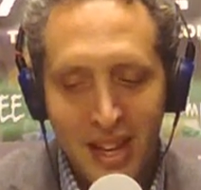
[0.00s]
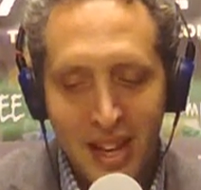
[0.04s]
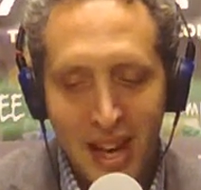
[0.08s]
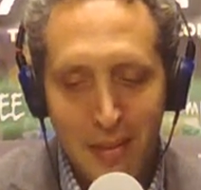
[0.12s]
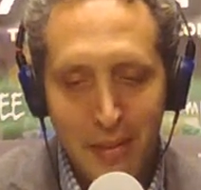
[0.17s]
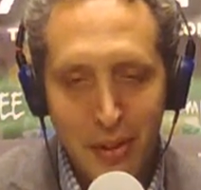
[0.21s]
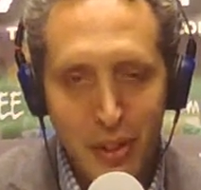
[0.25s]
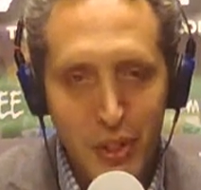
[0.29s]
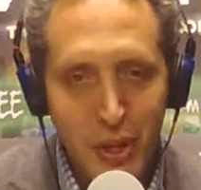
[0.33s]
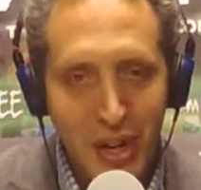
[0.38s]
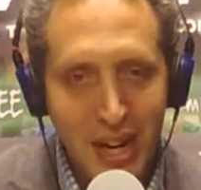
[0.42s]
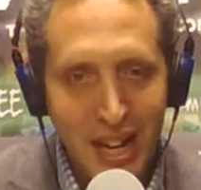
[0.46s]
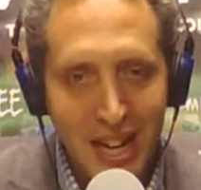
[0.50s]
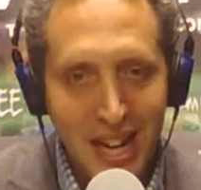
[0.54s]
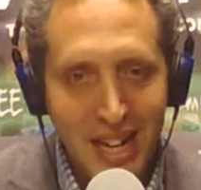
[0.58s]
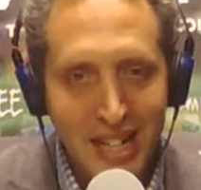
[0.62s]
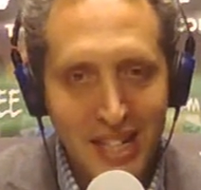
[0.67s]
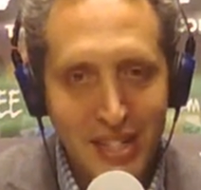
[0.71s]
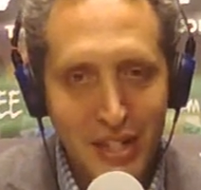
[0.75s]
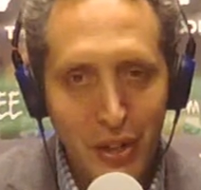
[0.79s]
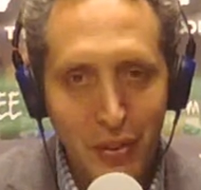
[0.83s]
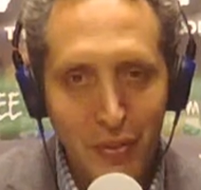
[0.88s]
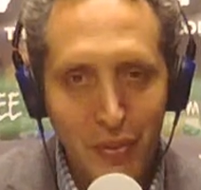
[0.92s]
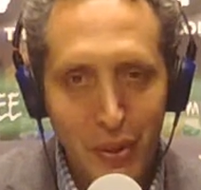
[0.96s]
I've been trying to line
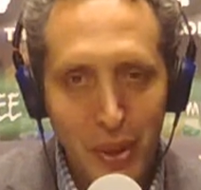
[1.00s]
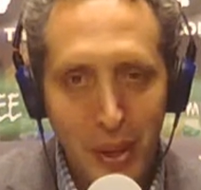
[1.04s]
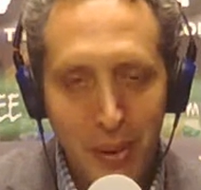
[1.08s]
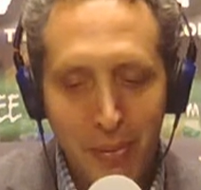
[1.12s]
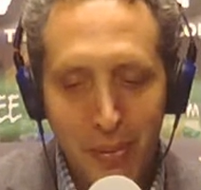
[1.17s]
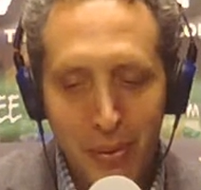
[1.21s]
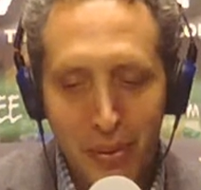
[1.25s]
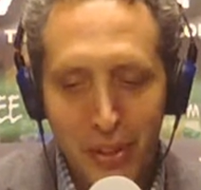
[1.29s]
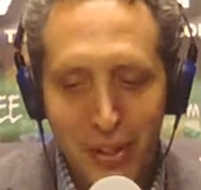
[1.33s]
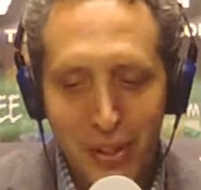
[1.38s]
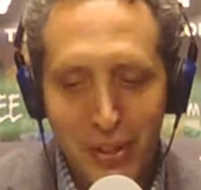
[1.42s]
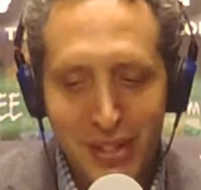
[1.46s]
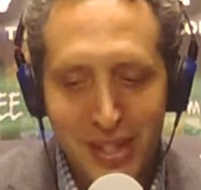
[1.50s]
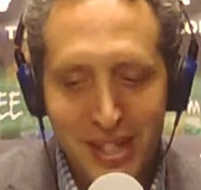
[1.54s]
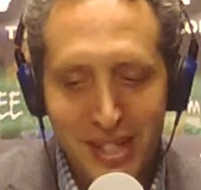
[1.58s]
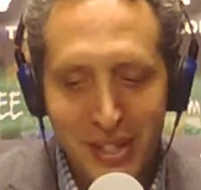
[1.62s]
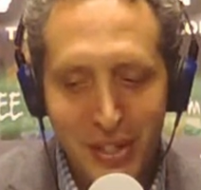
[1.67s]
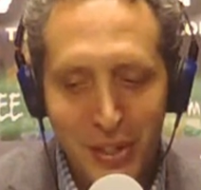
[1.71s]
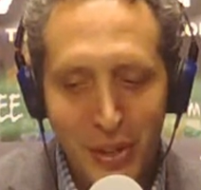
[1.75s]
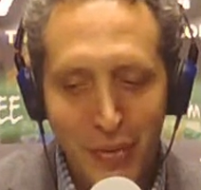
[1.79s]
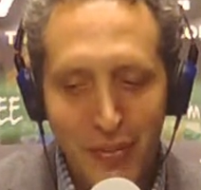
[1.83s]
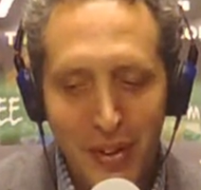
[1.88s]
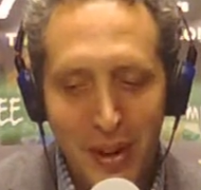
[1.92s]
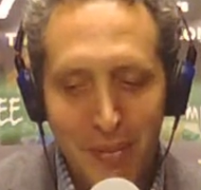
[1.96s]
this interview up with you
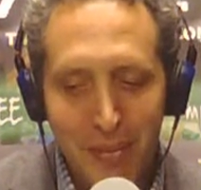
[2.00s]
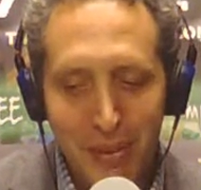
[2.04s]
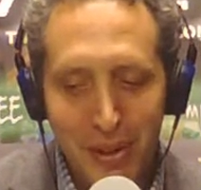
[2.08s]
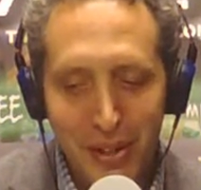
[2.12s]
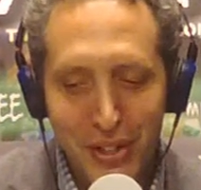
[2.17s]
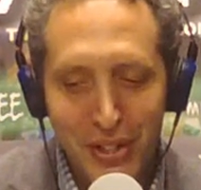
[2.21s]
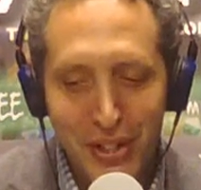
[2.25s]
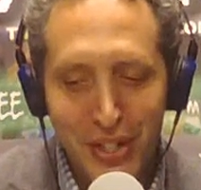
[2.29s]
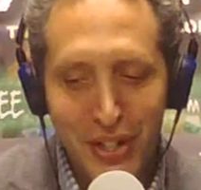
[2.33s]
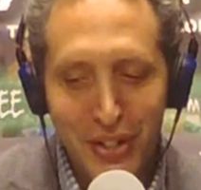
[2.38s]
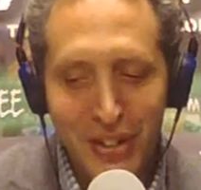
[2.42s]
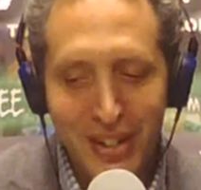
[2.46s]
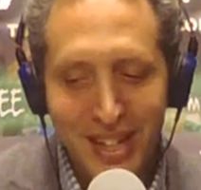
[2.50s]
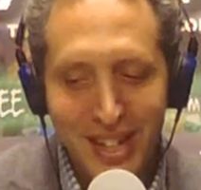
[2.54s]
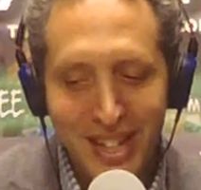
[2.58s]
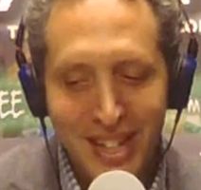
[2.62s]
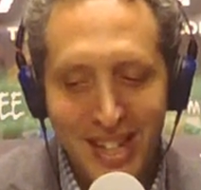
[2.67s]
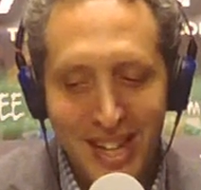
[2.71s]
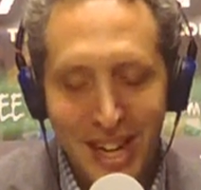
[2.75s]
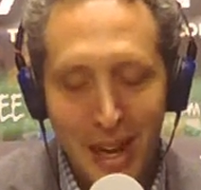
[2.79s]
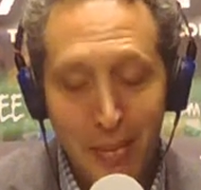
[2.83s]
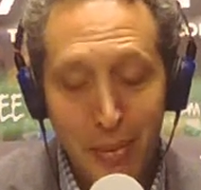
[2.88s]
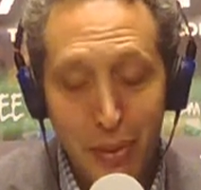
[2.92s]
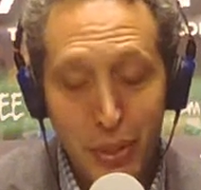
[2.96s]
since November, so
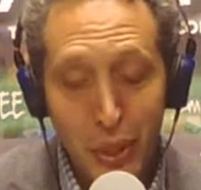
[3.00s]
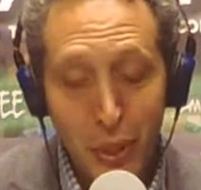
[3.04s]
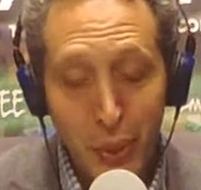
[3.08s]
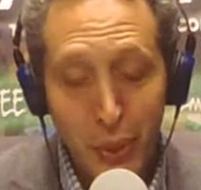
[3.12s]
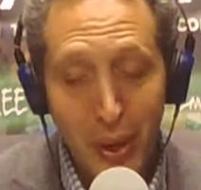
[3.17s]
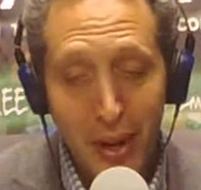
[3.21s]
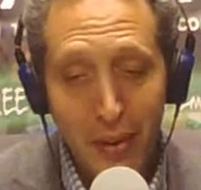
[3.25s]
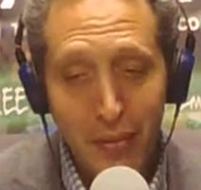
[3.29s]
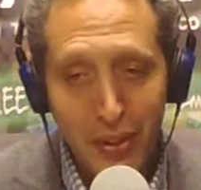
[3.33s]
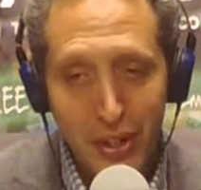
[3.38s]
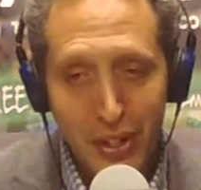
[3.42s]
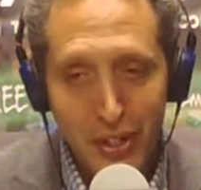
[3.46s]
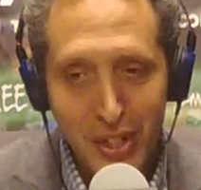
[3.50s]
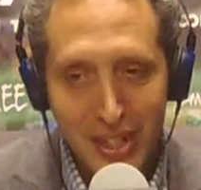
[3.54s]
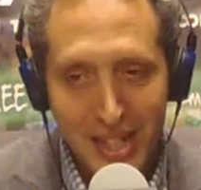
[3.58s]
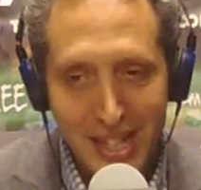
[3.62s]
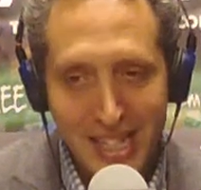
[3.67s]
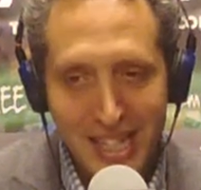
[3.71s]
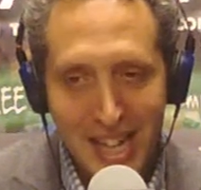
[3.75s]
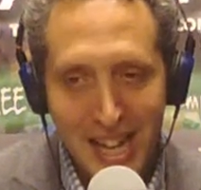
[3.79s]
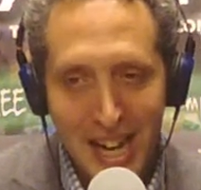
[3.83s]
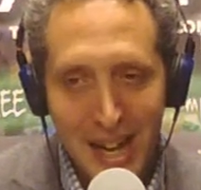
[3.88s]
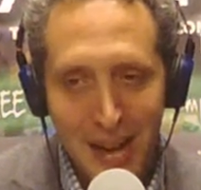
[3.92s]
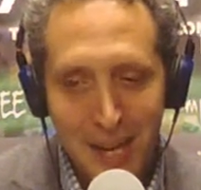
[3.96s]
I'm so grateful you took the
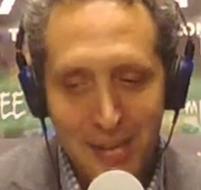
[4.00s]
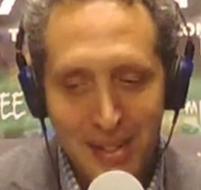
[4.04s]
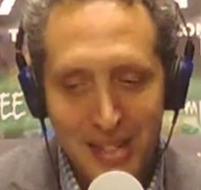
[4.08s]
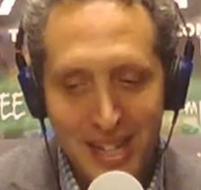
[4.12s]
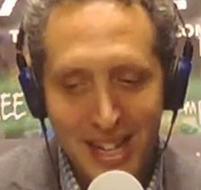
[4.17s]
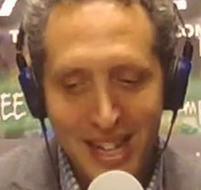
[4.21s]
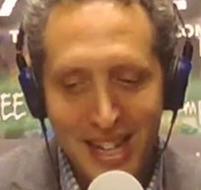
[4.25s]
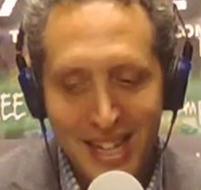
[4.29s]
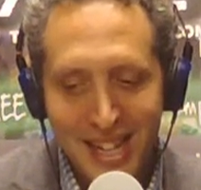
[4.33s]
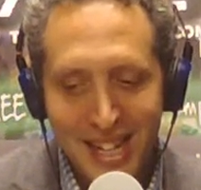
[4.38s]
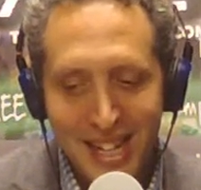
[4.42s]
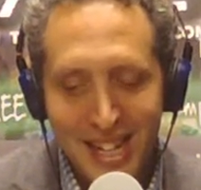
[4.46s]
time to